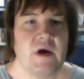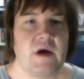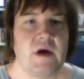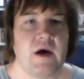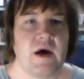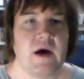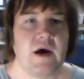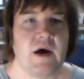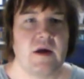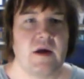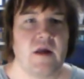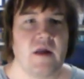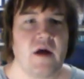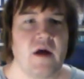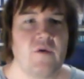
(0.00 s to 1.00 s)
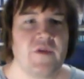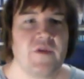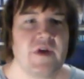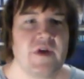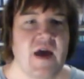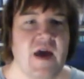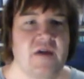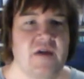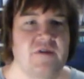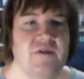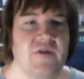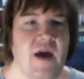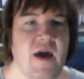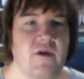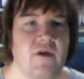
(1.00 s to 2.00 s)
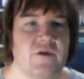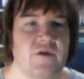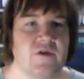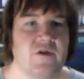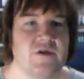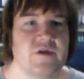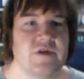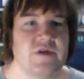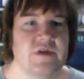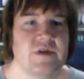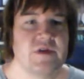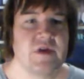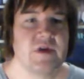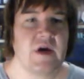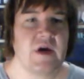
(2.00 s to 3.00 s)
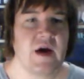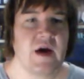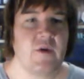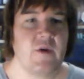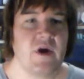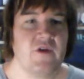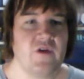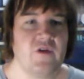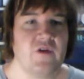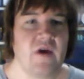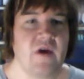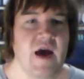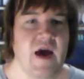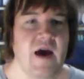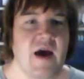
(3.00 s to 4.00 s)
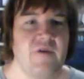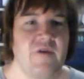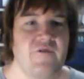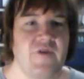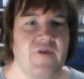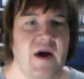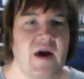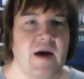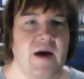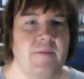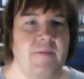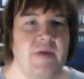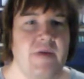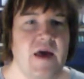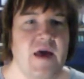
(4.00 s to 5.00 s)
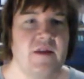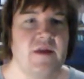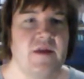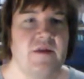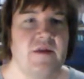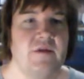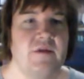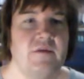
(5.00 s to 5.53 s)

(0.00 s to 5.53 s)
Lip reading: Along with the cast of characters, we also have Helen